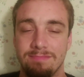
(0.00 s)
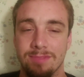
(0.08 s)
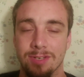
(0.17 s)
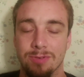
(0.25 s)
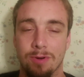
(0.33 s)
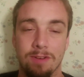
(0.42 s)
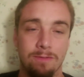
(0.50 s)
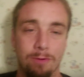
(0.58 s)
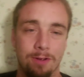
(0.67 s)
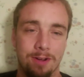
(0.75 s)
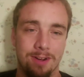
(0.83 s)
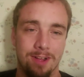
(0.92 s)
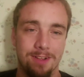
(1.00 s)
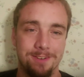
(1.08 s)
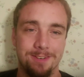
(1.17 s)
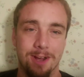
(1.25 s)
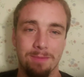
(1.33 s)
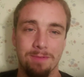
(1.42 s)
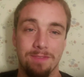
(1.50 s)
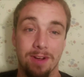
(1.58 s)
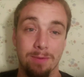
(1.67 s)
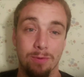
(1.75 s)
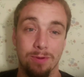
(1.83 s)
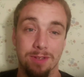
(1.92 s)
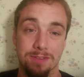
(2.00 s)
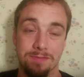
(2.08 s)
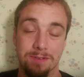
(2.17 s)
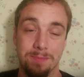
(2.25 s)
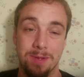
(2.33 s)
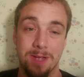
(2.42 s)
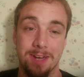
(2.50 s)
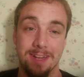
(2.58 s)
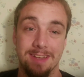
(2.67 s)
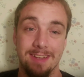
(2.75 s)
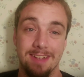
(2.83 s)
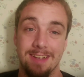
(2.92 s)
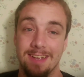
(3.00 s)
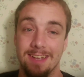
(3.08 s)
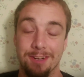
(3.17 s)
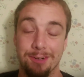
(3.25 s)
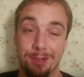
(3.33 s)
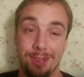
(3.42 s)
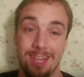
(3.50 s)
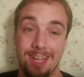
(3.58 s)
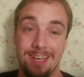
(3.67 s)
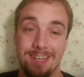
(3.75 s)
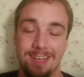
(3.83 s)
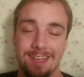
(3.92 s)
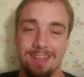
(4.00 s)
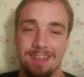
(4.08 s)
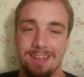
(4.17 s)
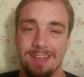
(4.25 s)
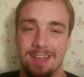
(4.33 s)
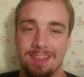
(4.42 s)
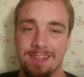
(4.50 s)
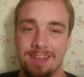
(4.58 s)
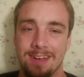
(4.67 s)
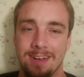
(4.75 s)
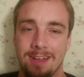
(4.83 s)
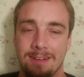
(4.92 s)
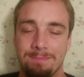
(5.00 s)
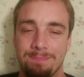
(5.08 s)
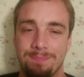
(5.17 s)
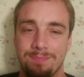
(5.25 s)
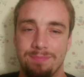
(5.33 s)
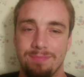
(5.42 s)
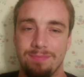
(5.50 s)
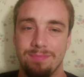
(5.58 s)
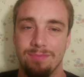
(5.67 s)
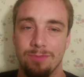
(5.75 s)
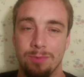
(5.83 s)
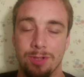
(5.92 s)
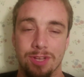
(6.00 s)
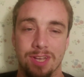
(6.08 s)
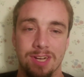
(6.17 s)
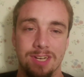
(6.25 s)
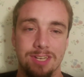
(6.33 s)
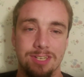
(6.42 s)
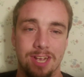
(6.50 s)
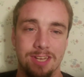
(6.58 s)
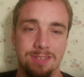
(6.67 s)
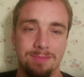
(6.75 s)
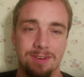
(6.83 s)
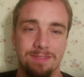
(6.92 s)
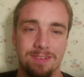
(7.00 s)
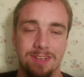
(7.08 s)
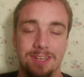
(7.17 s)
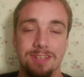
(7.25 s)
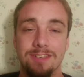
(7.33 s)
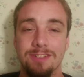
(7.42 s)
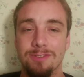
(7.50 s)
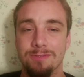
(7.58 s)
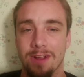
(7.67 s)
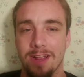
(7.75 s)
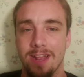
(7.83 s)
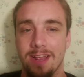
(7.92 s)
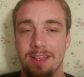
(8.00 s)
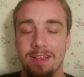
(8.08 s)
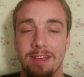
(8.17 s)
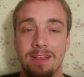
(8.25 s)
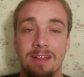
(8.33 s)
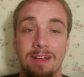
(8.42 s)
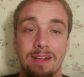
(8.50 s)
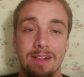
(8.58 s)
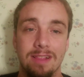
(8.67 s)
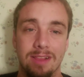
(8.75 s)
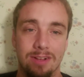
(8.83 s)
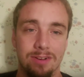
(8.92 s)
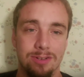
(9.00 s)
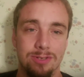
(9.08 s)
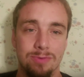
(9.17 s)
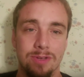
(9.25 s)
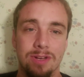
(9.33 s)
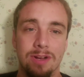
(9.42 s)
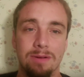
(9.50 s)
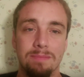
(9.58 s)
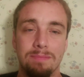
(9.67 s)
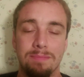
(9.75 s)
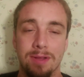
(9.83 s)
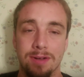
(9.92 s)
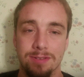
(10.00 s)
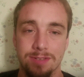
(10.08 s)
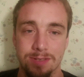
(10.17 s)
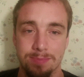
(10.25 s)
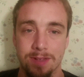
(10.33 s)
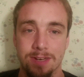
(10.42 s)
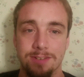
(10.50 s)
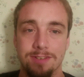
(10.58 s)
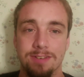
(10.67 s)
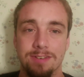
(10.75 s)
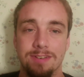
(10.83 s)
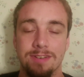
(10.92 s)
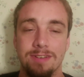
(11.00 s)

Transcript: $2,400. Carbon fiber wheels for a Bandit. They're light. And then we'll be looking into chassis modifications, rake, longer swing arm, better suspension,